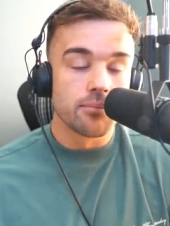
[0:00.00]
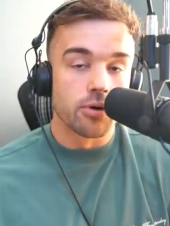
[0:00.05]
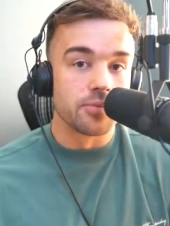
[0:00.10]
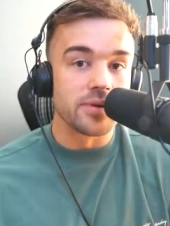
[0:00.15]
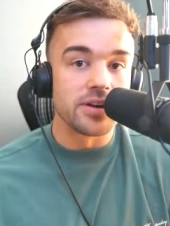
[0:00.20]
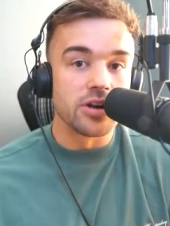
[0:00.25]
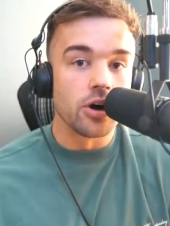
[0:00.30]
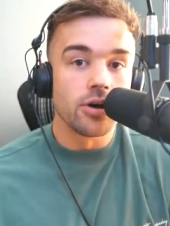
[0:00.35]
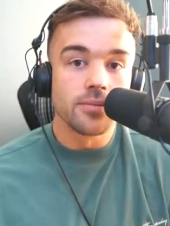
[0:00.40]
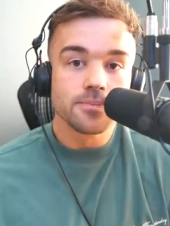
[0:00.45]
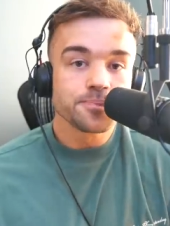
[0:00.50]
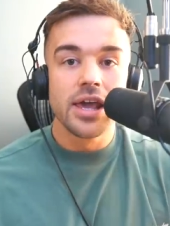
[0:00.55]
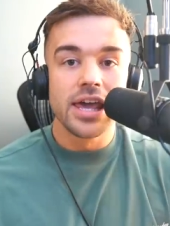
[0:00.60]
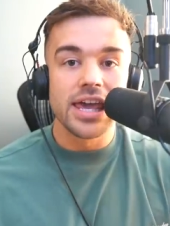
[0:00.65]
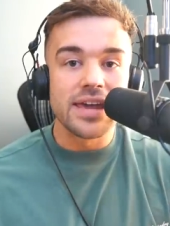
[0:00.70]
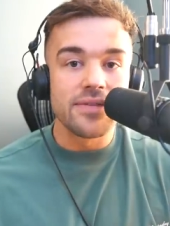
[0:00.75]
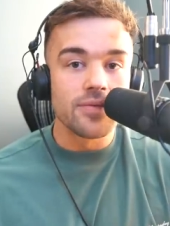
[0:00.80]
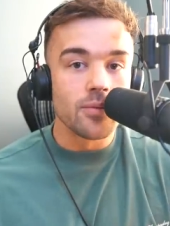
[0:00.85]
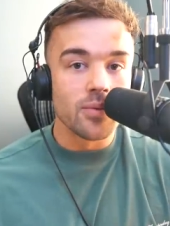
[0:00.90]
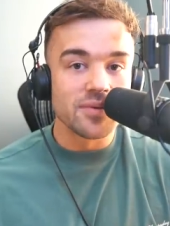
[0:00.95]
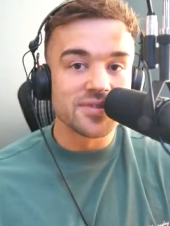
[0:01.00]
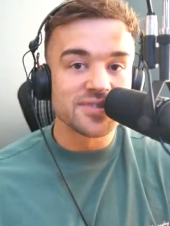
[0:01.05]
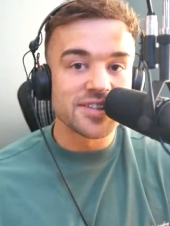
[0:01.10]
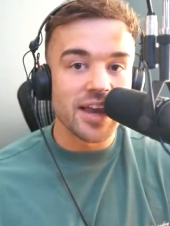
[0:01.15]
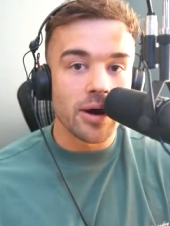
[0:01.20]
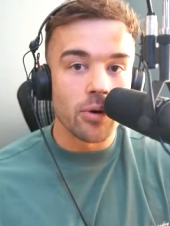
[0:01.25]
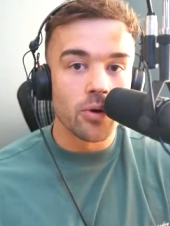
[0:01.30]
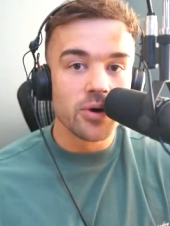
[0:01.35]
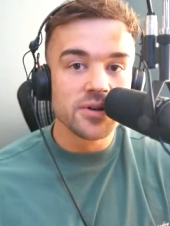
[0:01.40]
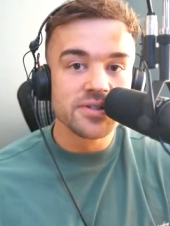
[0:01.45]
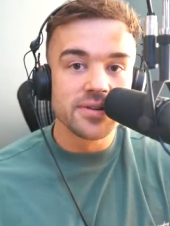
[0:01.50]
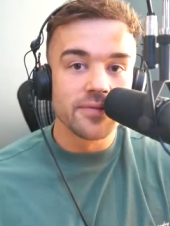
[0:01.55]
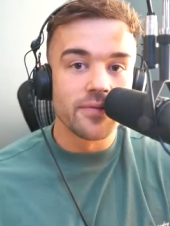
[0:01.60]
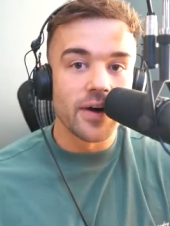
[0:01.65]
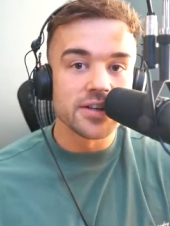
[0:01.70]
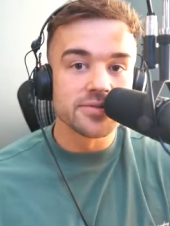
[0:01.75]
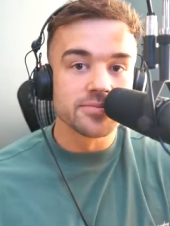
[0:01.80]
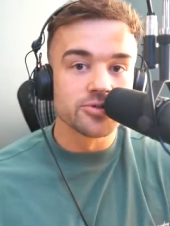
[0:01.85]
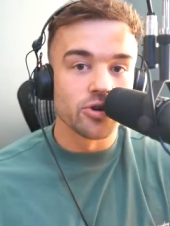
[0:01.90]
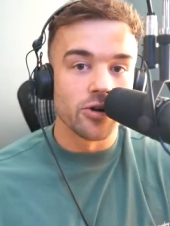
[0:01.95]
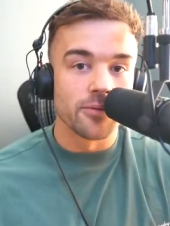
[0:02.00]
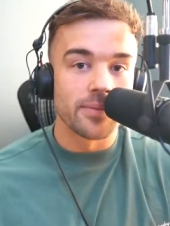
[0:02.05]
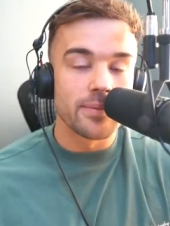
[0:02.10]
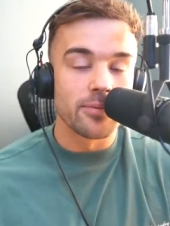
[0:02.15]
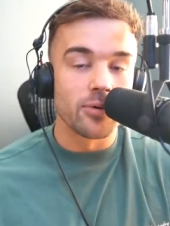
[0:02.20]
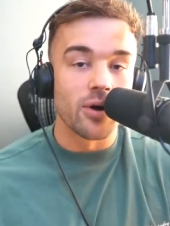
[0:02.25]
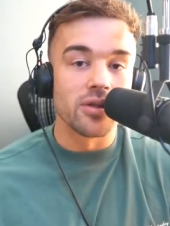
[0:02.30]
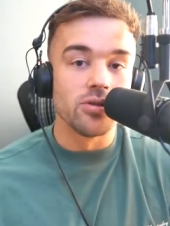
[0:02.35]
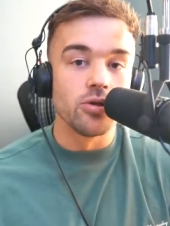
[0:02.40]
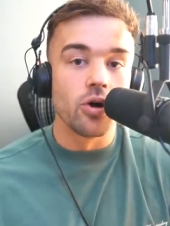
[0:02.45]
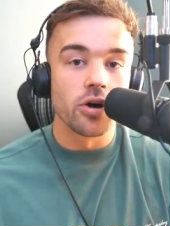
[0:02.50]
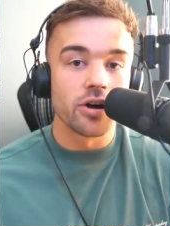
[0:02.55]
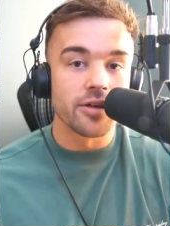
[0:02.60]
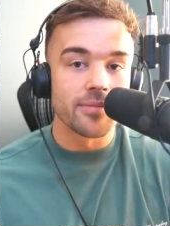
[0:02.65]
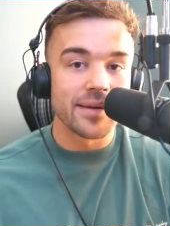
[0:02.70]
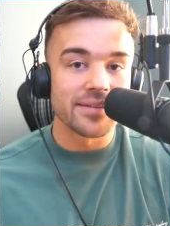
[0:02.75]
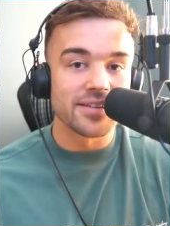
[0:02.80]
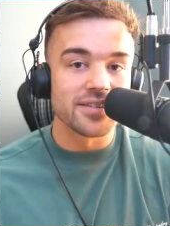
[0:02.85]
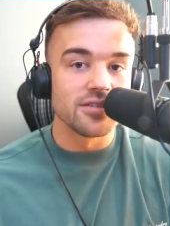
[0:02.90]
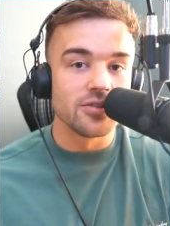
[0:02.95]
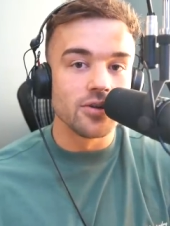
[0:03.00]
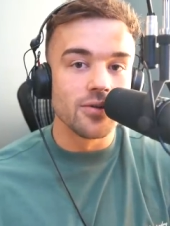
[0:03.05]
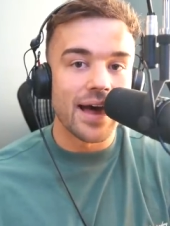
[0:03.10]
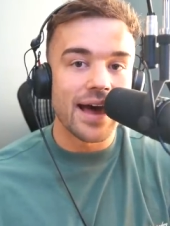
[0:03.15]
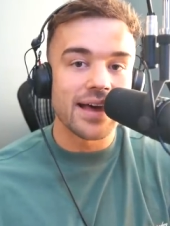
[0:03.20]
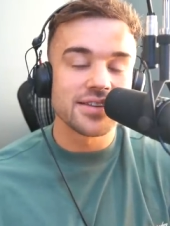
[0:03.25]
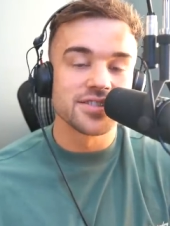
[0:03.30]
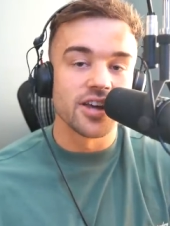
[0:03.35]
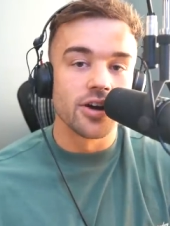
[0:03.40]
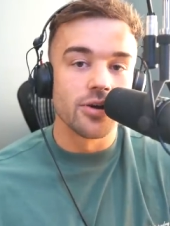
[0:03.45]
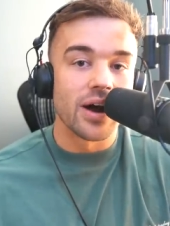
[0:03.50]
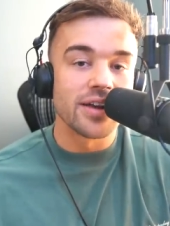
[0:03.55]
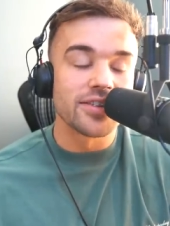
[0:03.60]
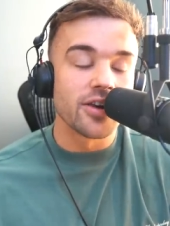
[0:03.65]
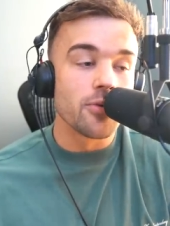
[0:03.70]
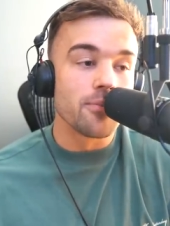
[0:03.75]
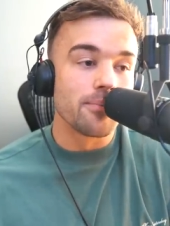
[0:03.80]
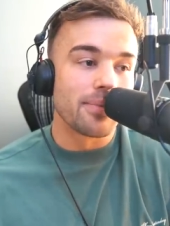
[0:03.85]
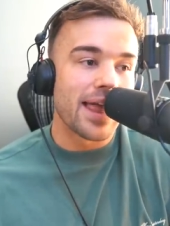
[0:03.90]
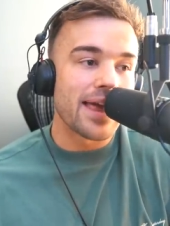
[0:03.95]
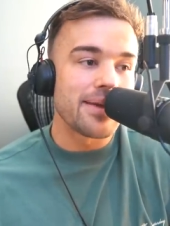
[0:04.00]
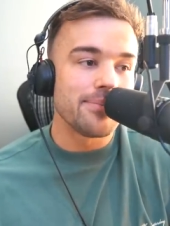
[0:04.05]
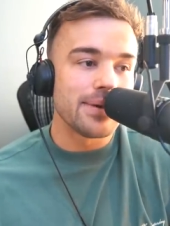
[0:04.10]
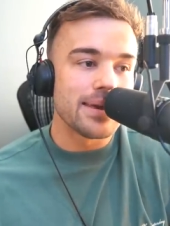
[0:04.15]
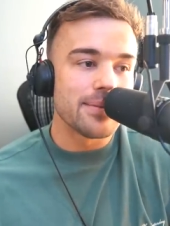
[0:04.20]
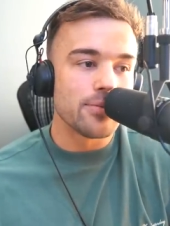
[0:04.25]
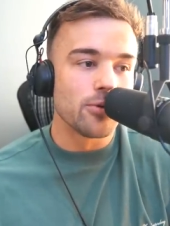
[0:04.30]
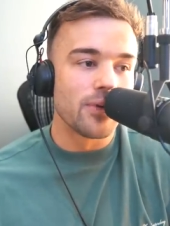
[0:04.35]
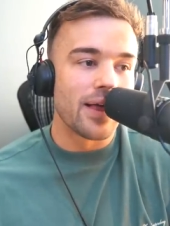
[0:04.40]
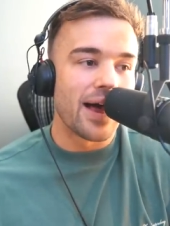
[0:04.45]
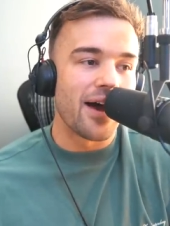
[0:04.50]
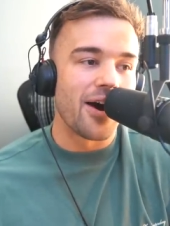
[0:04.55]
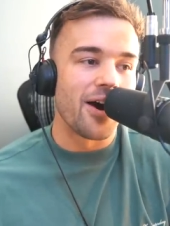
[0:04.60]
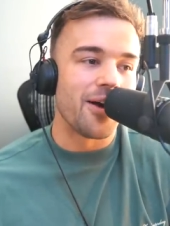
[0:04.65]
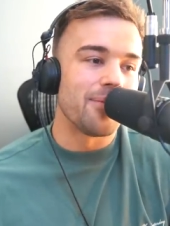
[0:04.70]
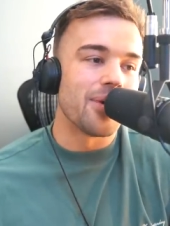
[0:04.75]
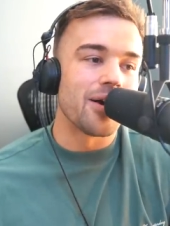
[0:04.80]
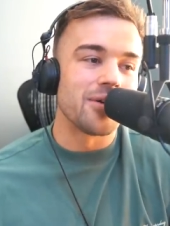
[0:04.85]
probably not even with steroids the vast majority of people are not going to be able to do that so i don't blame people that um